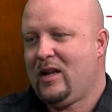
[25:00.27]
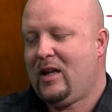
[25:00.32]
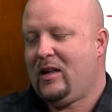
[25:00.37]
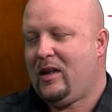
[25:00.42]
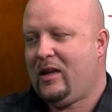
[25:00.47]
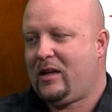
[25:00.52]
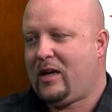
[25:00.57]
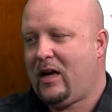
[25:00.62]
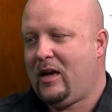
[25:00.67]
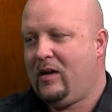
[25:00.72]
not
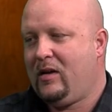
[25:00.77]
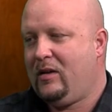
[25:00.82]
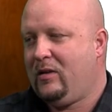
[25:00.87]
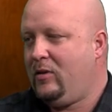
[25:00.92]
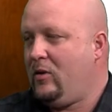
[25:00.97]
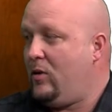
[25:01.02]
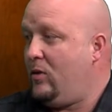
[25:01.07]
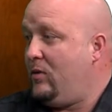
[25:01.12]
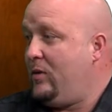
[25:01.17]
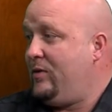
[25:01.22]
like I,
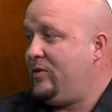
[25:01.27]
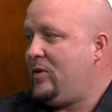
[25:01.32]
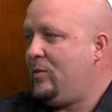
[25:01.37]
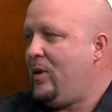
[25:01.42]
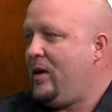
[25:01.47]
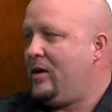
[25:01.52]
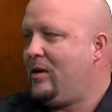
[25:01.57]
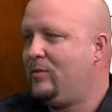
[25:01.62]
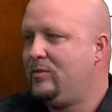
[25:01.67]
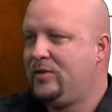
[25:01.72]
you know, if
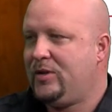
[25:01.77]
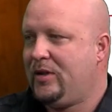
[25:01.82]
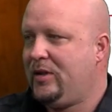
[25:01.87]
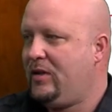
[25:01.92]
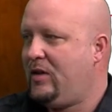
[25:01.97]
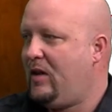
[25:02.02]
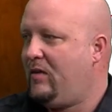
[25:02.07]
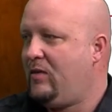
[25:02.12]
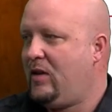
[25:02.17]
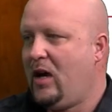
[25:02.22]
somebody comes in
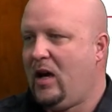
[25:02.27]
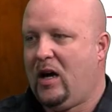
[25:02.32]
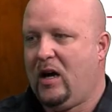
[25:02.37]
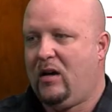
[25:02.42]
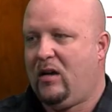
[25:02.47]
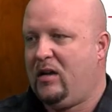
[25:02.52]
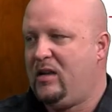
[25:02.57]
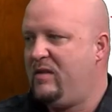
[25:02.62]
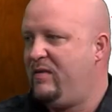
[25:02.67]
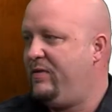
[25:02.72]
and they've
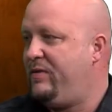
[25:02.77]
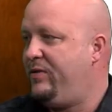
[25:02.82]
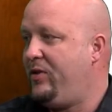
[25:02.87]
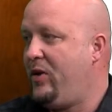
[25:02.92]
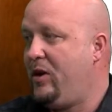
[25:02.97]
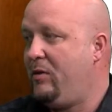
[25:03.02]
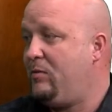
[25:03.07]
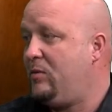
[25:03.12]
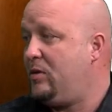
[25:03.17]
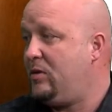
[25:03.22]
got an
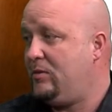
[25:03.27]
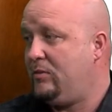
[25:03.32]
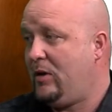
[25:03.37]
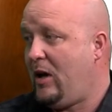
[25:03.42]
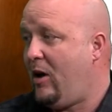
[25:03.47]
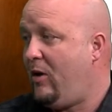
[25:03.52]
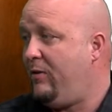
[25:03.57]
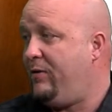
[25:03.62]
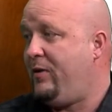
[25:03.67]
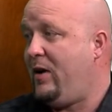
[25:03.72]
inflamed
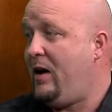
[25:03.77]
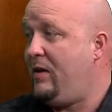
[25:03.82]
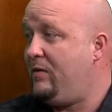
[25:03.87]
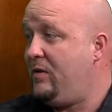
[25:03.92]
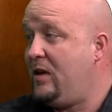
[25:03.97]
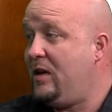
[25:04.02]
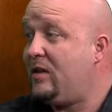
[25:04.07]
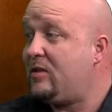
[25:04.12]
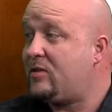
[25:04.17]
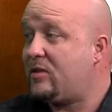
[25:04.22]
L5
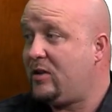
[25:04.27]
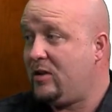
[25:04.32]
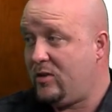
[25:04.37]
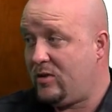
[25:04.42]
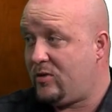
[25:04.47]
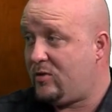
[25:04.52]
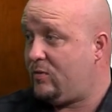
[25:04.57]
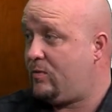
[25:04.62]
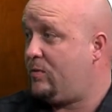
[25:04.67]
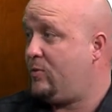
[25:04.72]
disc and
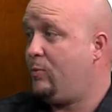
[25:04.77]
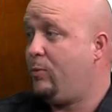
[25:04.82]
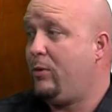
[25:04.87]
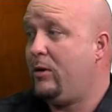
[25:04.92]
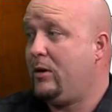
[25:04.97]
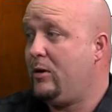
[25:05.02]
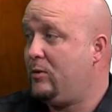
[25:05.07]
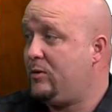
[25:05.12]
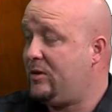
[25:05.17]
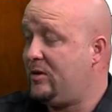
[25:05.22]
it's
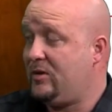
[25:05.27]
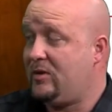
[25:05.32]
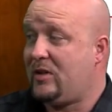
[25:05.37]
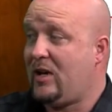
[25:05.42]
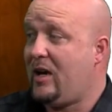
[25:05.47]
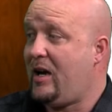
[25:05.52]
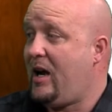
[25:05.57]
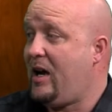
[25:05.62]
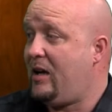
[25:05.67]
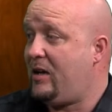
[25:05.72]
producing
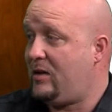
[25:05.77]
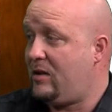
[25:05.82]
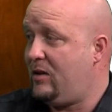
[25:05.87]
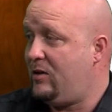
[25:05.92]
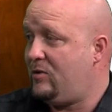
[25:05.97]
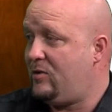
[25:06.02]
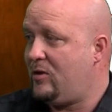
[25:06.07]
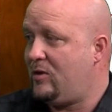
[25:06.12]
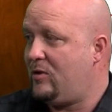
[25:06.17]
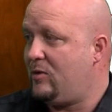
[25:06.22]
sciatica
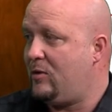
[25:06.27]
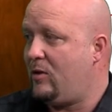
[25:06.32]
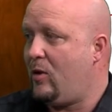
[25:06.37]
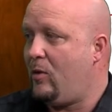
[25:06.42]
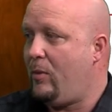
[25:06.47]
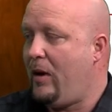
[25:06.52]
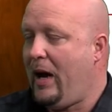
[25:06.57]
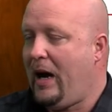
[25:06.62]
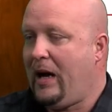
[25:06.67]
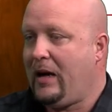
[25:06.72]
into their low
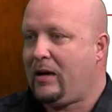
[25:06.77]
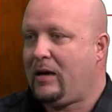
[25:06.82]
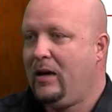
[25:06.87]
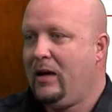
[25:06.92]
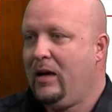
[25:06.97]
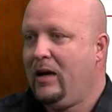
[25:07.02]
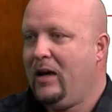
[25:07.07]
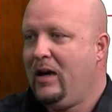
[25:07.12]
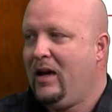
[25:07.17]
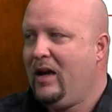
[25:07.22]
back,
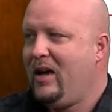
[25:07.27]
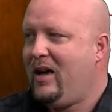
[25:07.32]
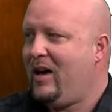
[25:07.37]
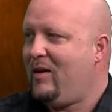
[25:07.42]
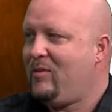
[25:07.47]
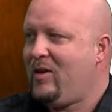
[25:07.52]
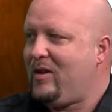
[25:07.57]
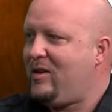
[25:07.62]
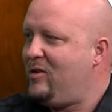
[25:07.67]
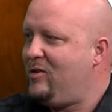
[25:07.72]

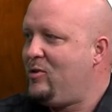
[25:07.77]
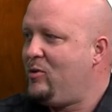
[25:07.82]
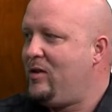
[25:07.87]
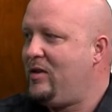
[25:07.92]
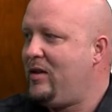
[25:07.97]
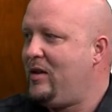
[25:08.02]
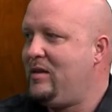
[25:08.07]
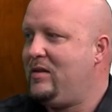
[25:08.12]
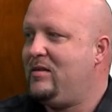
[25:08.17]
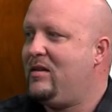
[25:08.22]
I'm not going to do
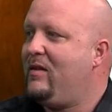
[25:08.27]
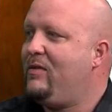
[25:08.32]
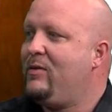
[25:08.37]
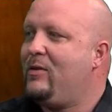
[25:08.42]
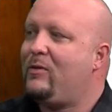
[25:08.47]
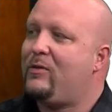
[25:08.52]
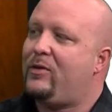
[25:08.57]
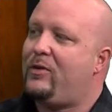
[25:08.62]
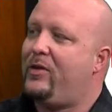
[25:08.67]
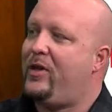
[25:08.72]
anything
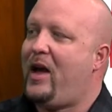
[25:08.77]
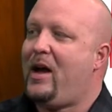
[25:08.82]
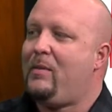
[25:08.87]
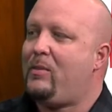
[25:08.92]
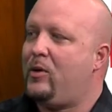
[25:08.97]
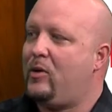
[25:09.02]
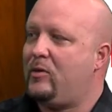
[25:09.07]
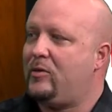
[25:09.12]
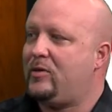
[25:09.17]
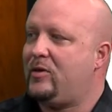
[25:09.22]
different for that
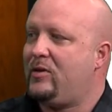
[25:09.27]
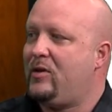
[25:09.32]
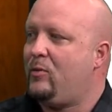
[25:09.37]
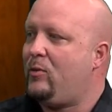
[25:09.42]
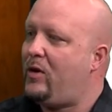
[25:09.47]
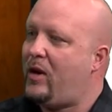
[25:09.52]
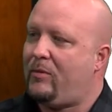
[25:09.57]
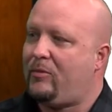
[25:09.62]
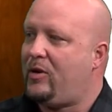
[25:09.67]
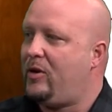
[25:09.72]
person than
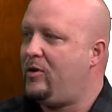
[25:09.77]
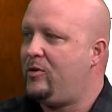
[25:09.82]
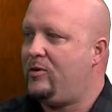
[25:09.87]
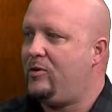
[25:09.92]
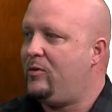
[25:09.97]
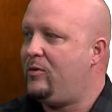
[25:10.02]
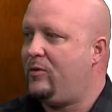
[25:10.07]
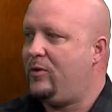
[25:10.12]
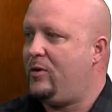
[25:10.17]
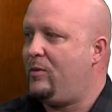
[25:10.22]
what I'm going to
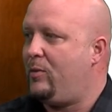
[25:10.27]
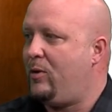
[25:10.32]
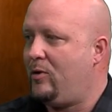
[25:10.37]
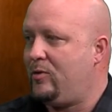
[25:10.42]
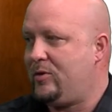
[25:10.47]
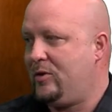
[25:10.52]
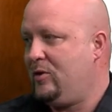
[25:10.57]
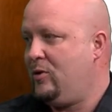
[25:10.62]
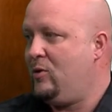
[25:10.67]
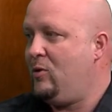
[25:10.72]
do for the
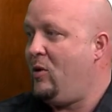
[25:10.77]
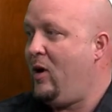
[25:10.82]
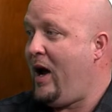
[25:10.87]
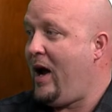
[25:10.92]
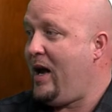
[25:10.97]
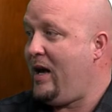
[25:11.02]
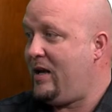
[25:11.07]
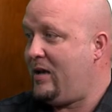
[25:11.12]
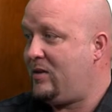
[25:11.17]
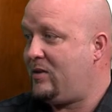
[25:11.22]
person who
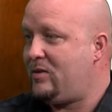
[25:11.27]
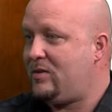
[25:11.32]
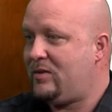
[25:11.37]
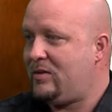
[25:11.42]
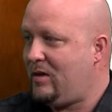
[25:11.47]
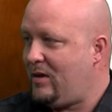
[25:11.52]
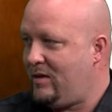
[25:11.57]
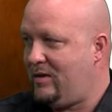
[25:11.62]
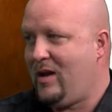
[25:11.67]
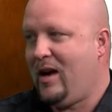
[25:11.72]
has
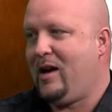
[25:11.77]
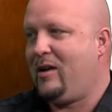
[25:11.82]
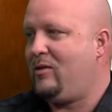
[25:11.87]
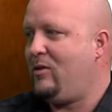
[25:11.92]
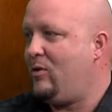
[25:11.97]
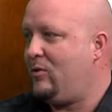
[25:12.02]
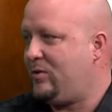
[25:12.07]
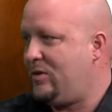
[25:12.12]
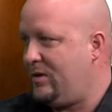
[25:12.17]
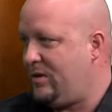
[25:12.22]
a
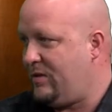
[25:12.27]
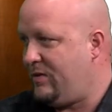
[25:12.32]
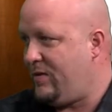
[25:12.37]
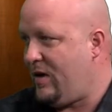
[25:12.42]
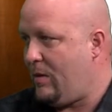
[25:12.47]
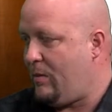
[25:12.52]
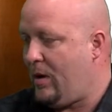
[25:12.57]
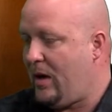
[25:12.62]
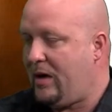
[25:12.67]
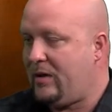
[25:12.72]
diagnosis of
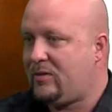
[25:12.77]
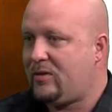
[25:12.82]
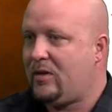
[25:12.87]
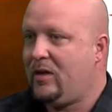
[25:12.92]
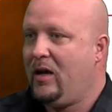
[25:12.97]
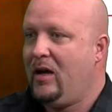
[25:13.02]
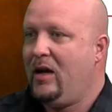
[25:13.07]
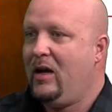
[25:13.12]
MS.